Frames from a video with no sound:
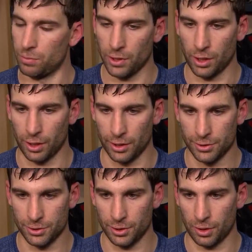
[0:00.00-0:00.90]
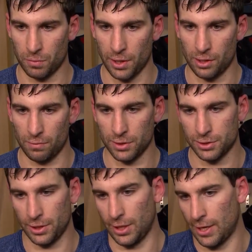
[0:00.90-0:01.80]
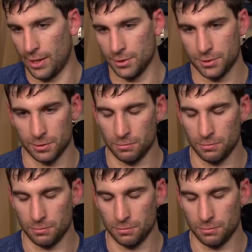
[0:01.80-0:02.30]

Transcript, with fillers: player he is and the competitiveness that he has.